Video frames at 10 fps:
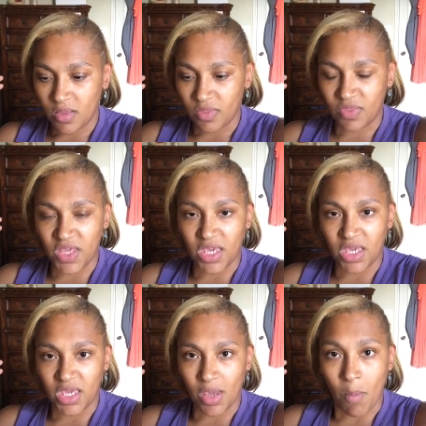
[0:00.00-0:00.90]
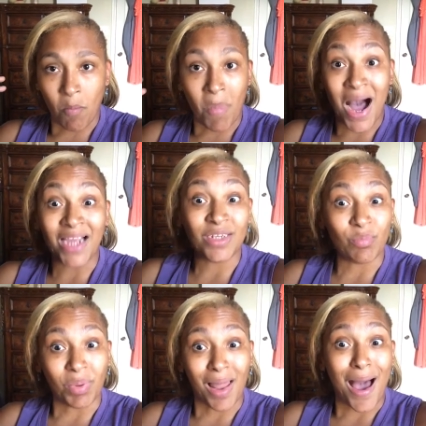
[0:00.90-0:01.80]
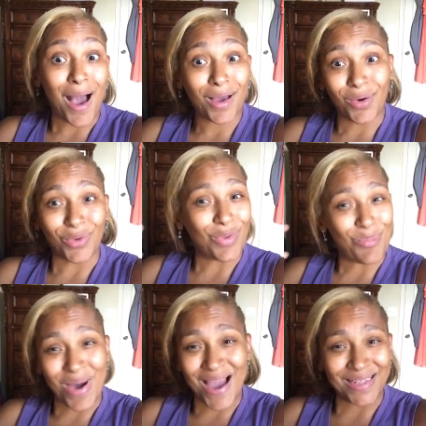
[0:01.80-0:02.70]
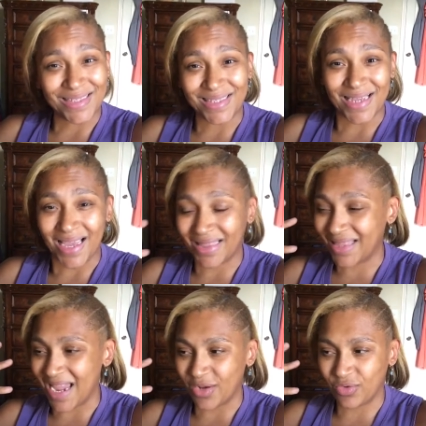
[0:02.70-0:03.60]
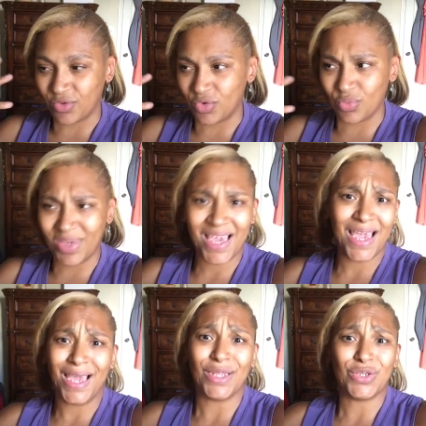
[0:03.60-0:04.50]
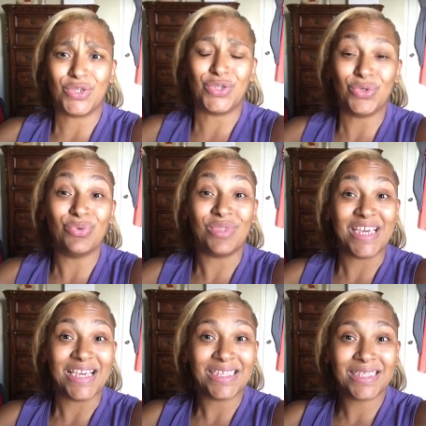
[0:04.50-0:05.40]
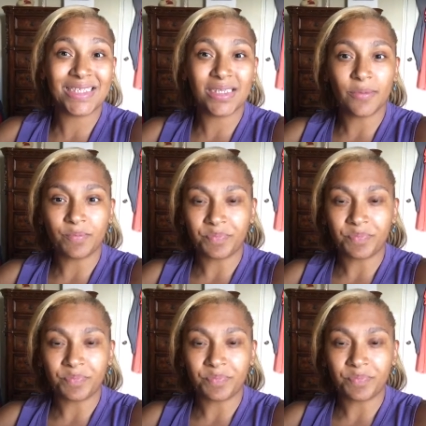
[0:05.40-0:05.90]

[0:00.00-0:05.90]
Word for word: the mind block or the mindset that you can't do this.